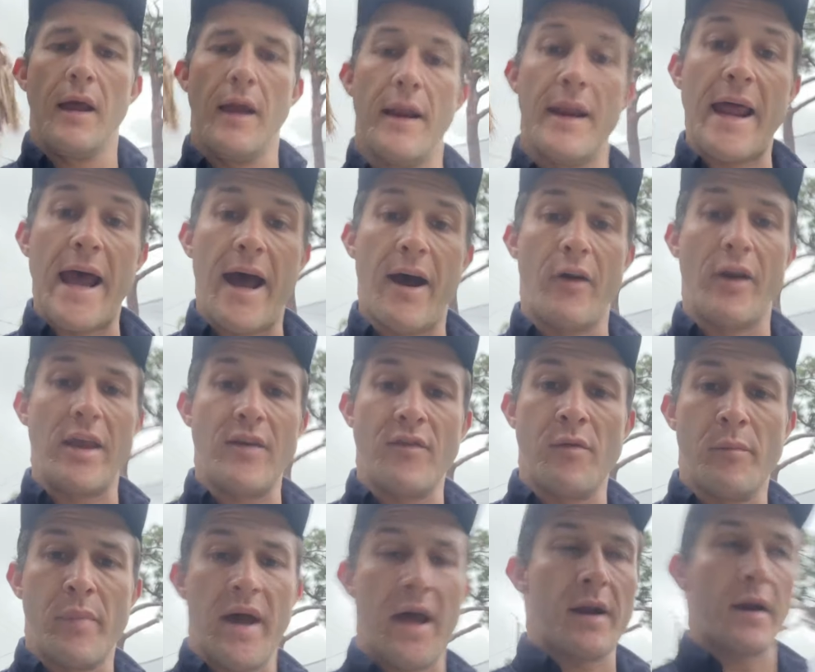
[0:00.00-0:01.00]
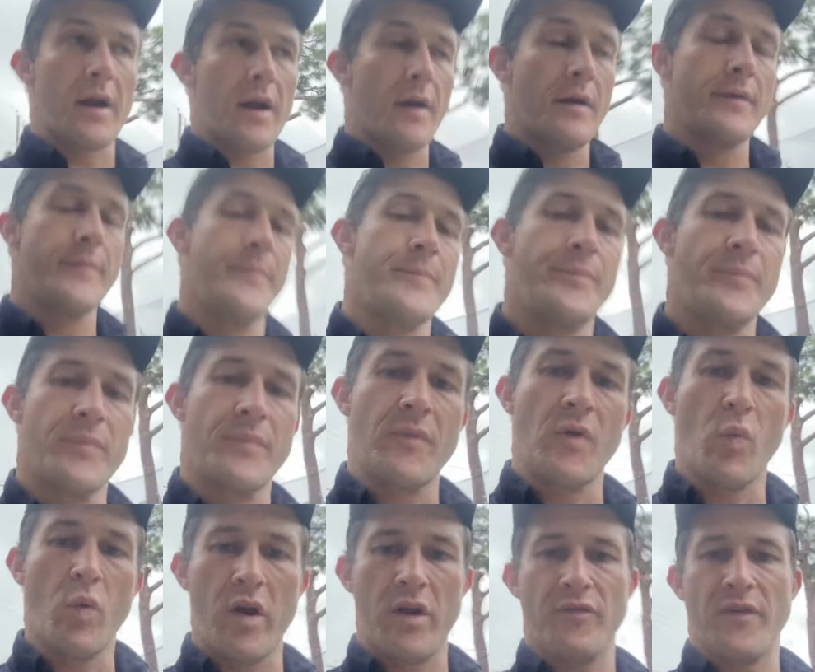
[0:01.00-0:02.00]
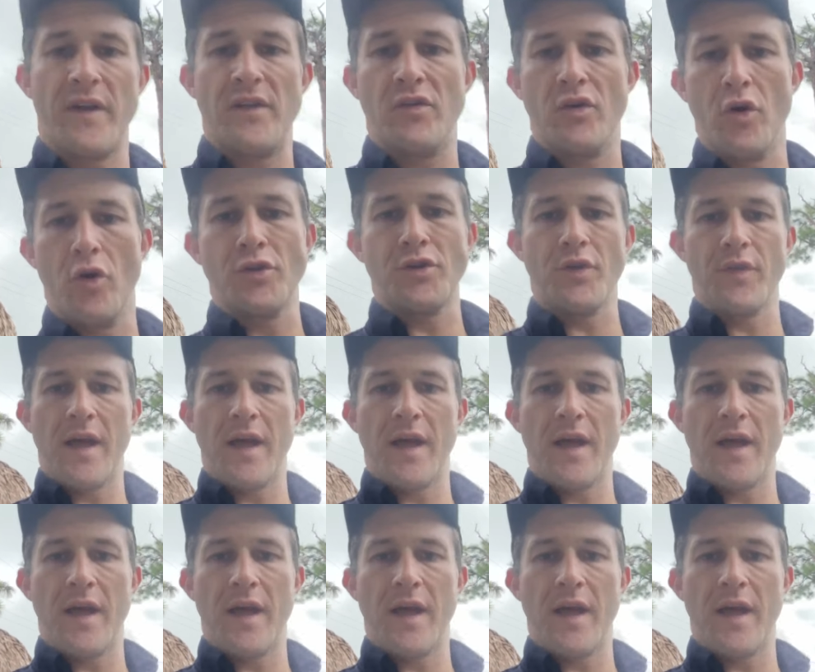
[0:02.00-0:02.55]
Now, even better, what if I told you